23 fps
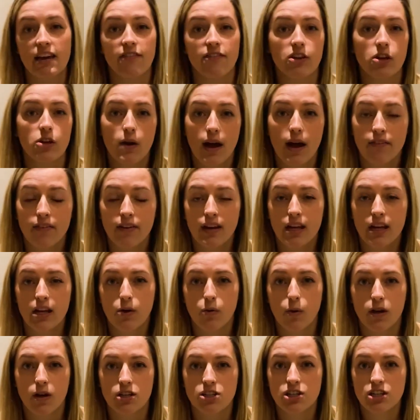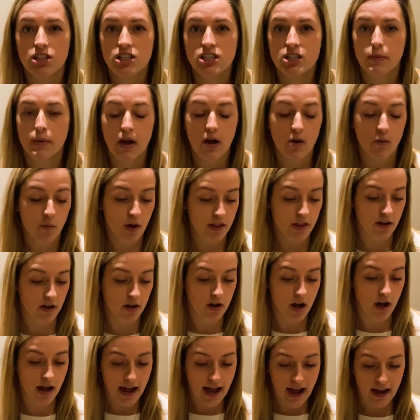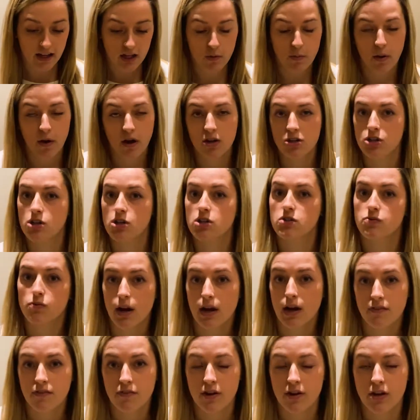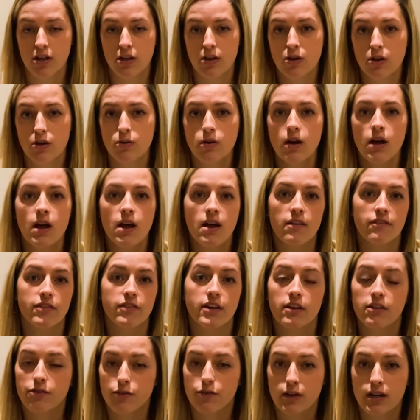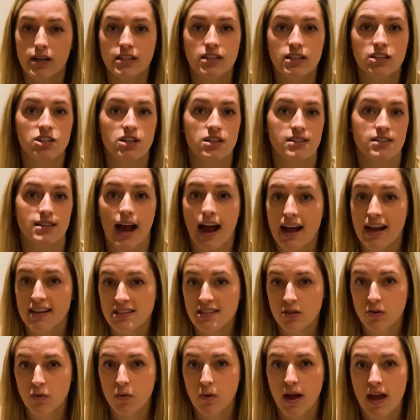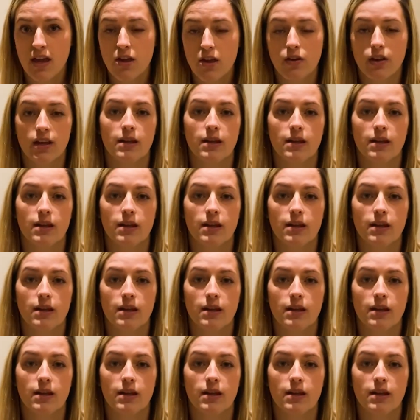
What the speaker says: If you have any questions about whether or not acupuncture is right for you, feel free to just ask away.